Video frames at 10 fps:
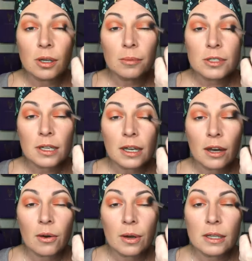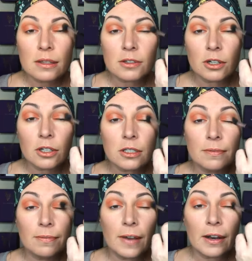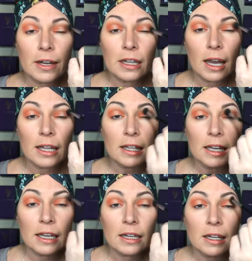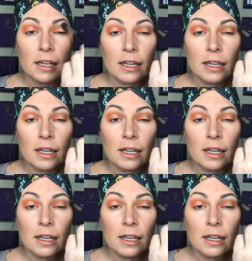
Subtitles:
I'm just going to go in circles very lightly